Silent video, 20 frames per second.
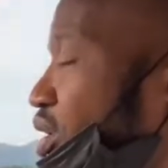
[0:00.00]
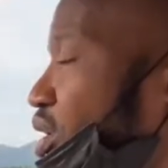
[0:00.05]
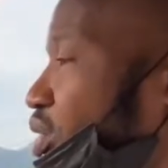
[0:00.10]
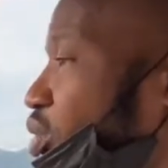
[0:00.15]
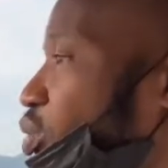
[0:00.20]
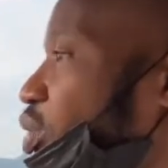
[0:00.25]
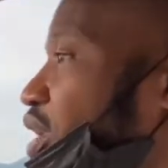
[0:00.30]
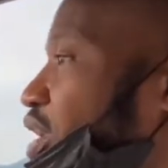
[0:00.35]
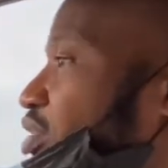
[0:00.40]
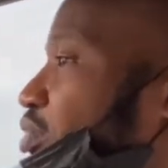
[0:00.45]

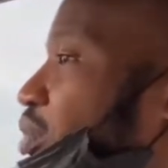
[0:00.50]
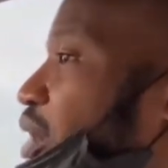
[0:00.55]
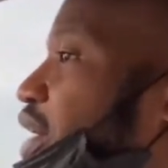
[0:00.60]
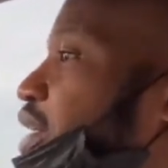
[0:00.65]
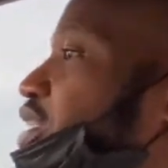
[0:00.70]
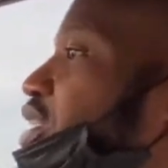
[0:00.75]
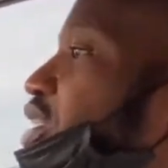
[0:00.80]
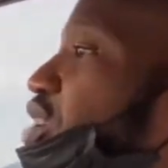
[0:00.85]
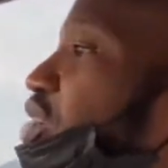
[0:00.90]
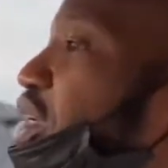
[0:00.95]
one of my
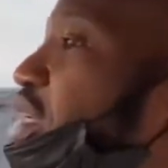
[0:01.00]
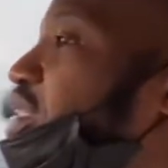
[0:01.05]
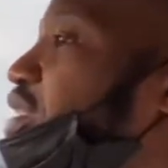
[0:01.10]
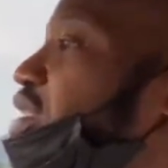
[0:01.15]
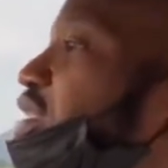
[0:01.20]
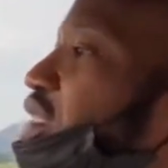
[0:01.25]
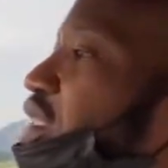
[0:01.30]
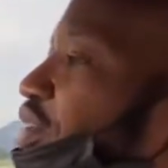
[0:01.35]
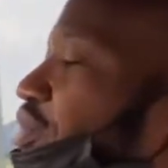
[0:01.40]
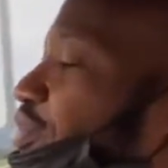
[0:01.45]
strengths
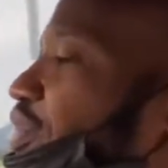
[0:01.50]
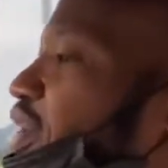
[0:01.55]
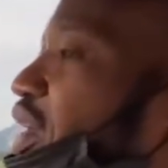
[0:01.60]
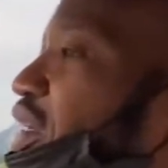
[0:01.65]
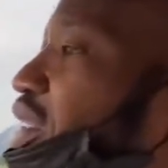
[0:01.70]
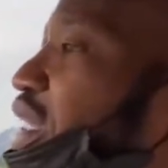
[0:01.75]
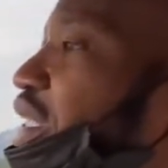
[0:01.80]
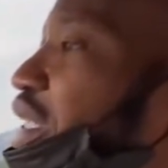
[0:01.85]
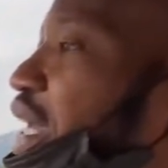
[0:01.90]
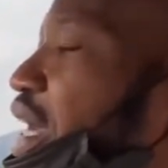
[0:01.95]
is the fact
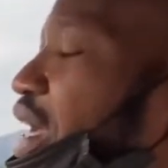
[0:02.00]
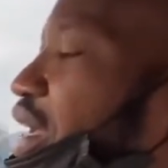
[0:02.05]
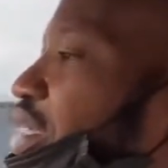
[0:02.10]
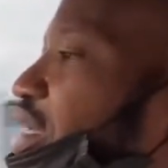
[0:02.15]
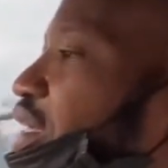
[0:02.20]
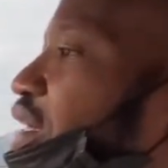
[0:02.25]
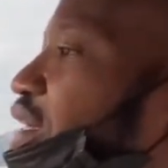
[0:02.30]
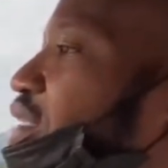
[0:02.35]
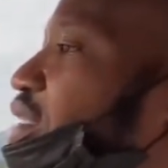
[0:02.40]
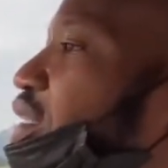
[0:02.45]
that I
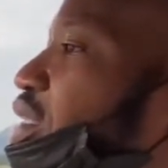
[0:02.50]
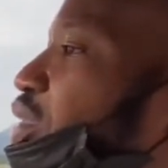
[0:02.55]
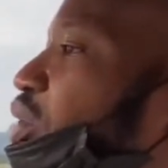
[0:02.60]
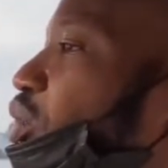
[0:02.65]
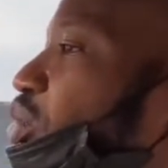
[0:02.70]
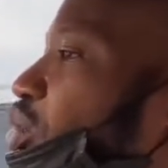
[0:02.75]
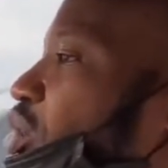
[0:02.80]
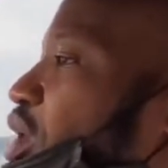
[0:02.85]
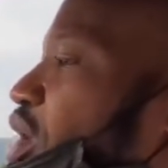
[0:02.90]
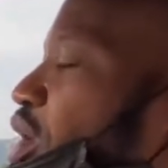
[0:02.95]
can
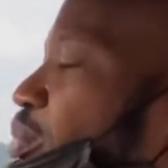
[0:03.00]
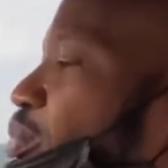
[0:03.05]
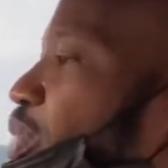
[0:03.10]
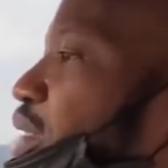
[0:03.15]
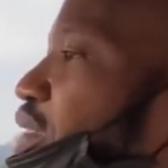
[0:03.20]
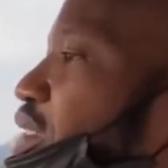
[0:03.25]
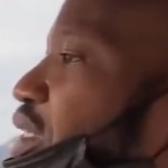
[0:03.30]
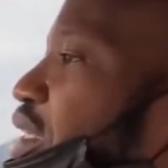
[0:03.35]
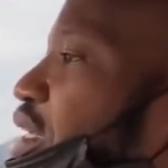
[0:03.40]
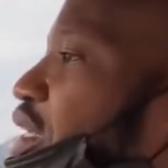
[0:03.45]
do
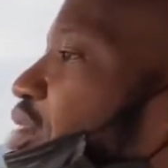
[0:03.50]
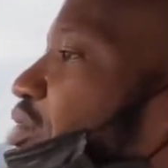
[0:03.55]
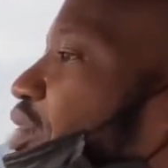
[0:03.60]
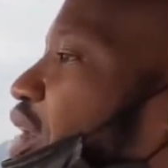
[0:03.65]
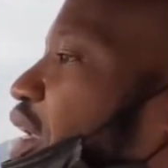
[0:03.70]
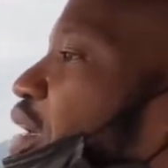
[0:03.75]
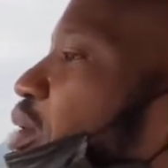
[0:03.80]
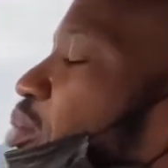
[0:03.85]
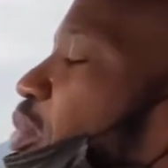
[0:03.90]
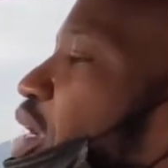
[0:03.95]
personal
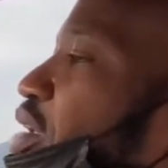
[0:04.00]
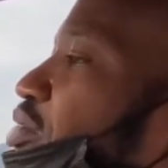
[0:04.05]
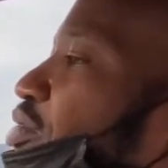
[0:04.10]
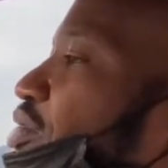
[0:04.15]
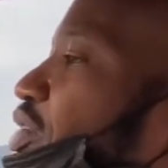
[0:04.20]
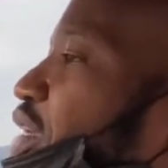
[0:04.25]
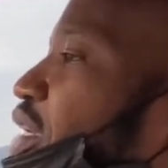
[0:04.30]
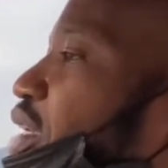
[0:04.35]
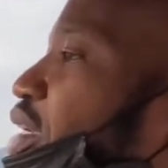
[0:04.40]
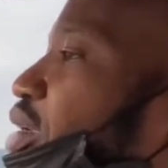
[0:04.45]
development
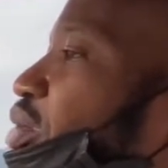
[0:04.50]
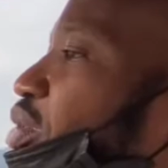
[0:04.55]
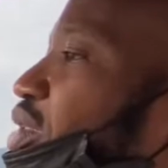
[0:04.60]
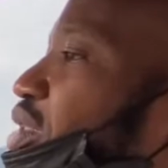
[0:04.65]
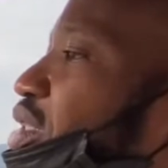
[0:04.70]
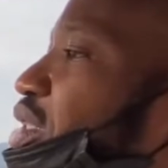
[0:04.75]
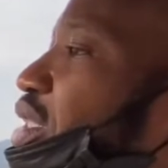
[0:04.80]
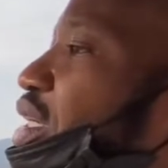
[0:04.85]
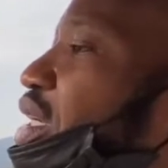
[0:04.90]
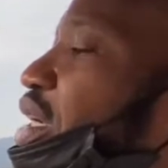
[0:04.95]

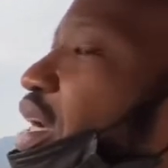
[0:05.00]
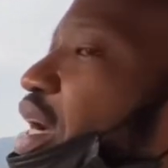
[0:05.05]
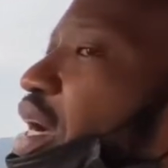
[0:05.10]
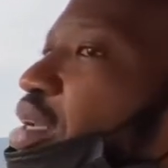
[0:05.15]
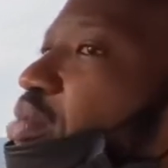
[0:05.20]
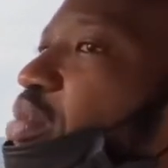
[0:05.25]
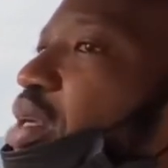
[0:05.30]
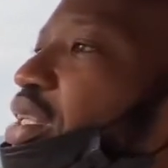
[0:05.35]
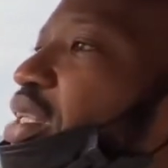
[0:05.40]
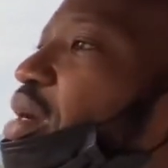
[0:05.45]
videos
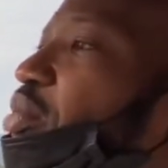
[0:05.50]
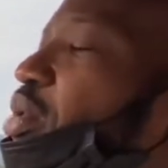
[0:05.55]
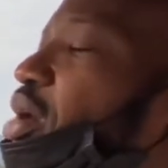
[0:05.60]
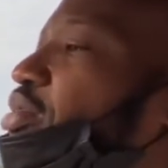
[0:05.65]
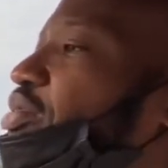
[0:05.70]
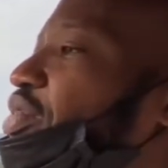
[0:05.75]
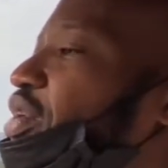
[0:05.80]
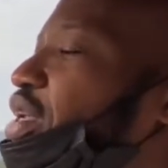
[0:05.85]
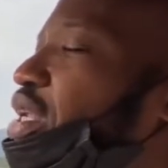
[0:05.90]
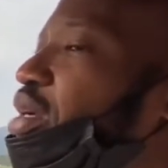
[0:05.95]
and make them
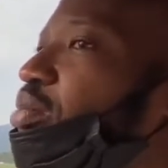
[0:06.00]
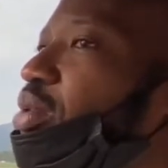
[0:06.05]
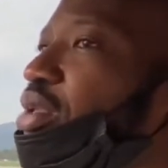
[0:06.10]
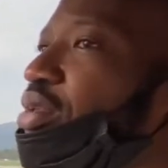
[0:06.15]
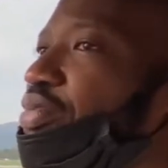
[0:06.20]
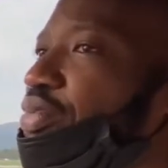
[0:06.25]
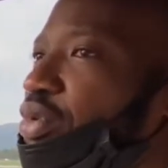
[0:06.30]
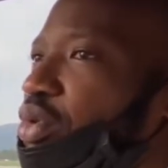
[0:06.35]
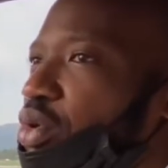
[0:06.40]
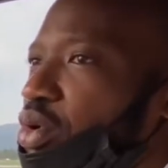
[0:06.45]
available
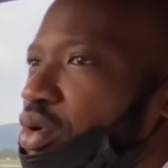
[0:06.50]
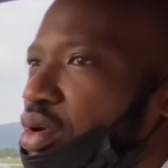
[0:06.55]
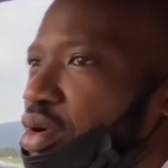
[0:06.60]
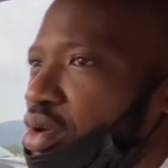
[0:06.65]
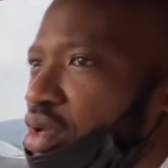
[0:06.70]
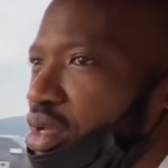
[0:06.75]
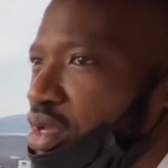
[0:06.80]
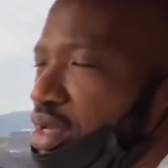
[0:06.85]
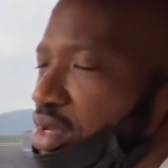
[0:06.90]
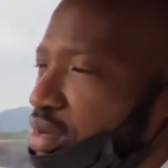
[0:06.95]
for
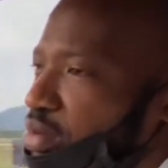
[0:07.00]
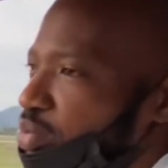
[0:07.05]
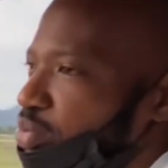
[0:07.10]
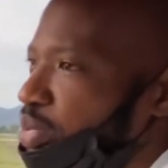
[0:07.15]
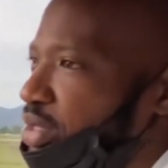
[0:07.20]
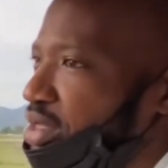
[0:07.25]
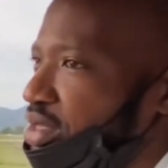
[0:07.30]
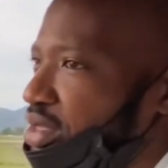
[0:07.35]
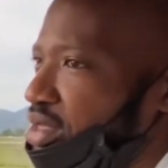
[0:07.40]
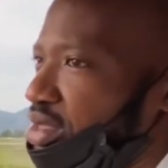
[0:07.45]

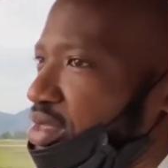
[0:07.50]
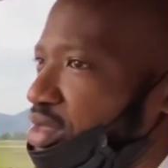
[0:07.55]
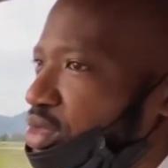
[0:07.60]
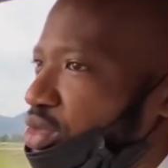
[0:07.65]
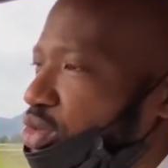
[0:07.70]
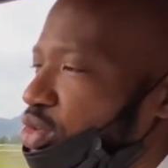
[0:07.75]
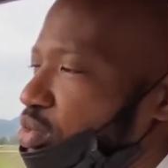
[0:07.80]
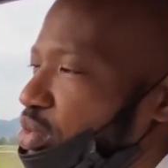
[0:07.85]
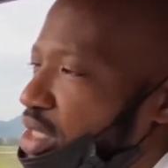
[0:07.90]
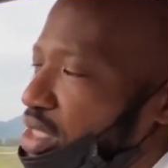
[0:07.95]
persons
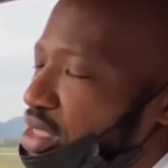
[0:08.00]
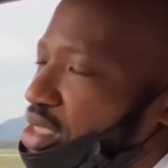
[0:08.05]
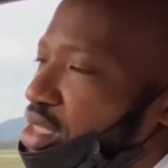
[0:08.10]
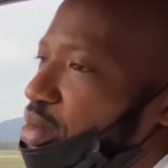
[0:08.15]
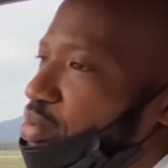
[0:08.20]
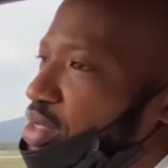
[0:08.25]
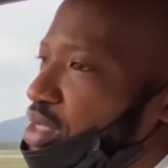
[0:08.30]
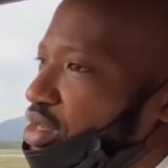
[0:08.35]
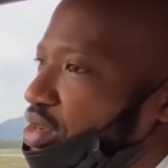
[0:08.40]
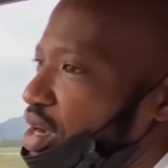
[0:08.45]
who may
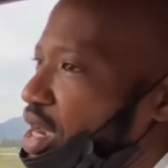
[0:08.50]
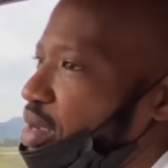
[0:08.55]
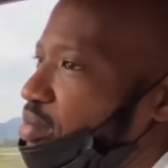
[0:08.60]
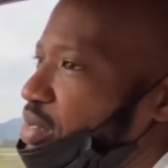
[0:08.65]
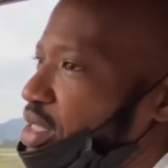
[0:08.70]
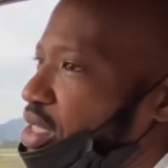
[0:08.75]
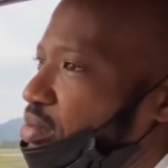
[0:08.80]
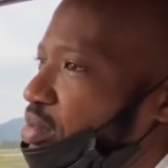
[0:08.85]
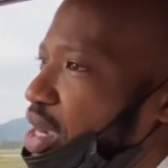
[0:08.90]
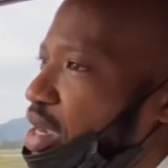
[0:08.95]
subscribe
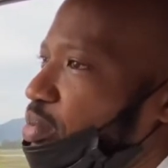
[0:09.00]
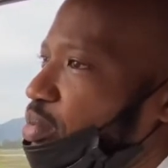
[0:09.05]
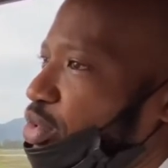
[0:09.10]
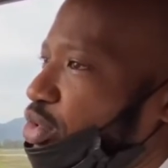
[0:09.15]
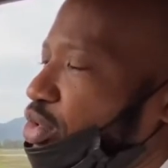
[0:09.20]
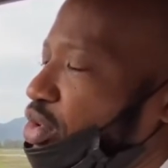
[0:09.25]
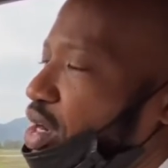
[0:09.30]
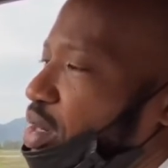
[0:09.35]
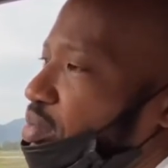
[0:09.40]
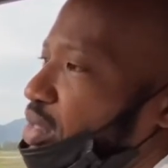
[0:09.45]
to my
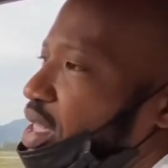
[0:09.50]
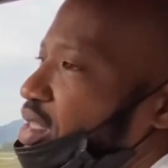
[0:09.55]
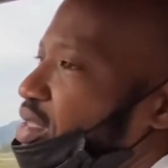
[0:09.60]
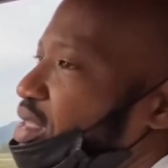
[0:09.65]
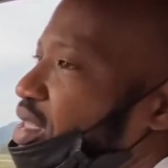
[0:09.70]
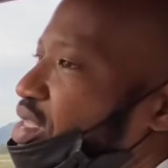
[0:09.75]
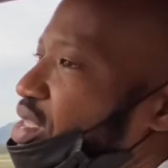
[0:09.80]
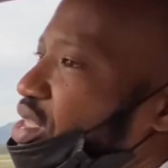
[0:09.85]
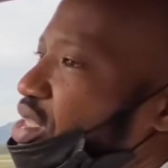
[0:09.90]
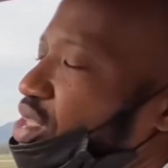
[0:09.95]
program. That's
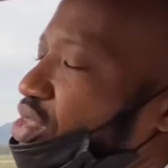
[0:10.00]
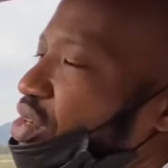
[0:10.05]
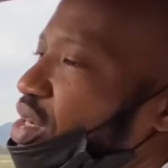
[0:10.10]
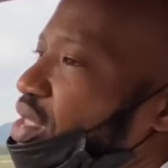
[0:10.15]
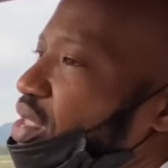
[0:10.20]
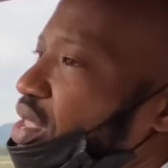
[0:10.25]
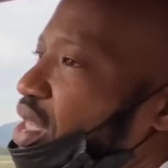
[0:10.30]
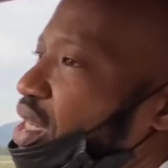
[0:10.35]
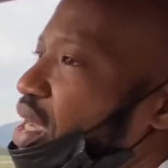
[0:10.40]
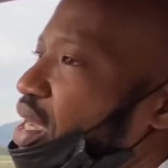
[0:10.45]
a
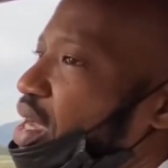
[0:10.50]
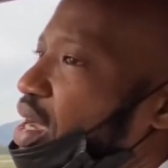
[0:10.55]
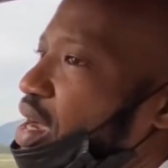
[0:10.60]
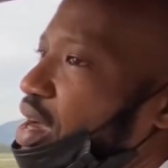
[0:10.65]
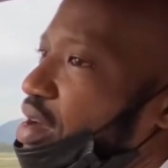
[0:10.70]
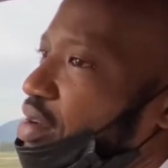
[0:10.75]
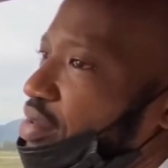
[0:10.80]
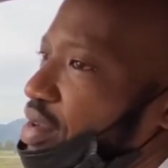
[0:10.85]
strength that I have.